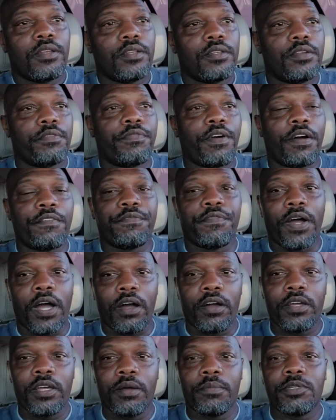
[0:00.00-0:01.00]
If I
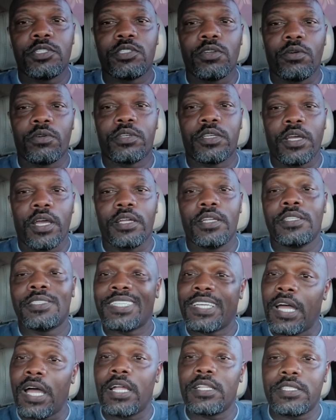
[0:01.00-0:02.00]
foul him, it's okay. It's
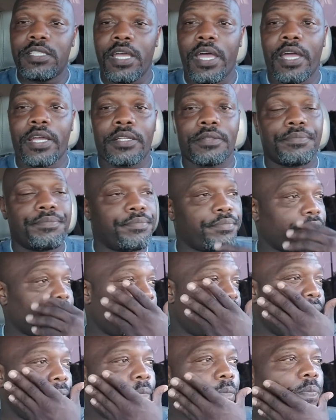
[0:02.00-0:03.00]
contact.
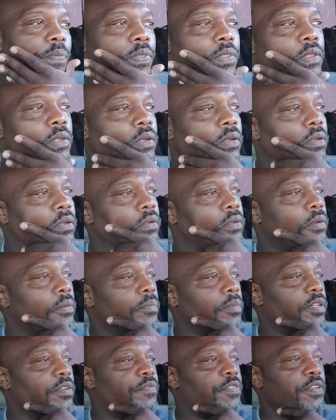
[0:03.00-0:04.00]

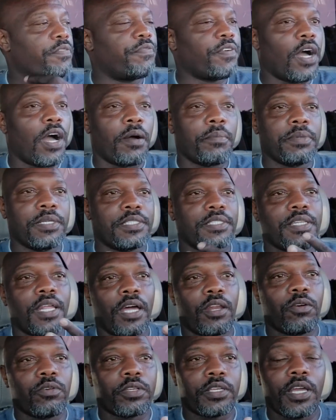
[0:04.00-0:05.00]
But if he foul me, it's
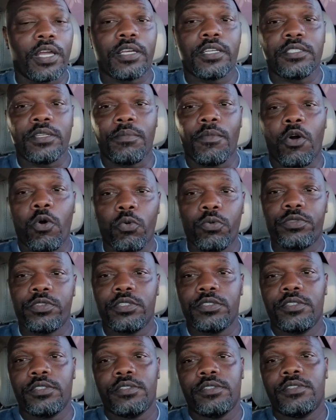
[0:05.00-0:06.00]
not okay because I'm older.
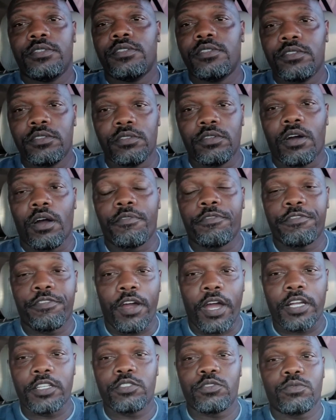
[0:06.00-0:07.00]
You know, I'm
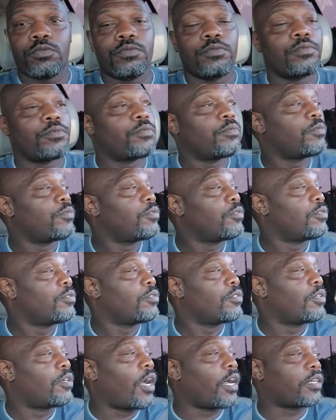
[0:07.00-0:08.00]
fragile.
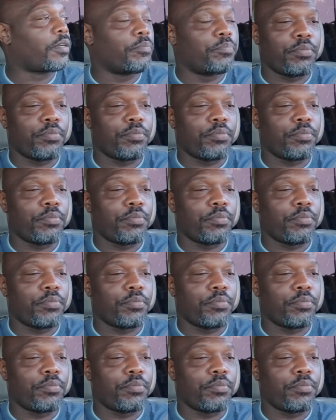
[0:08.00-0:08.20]
I could